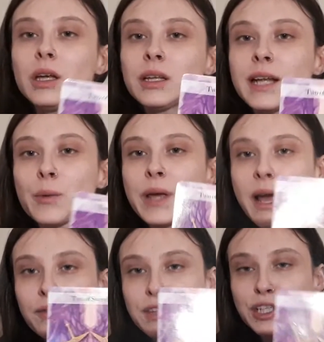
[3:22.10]
Now we
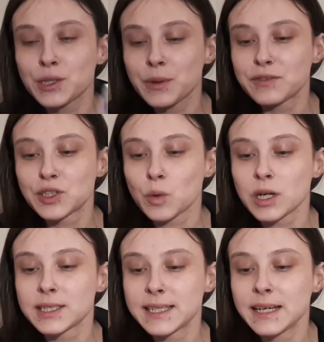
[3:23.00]
have the Two of
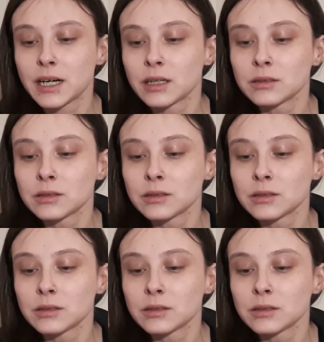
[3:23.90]
Swords here,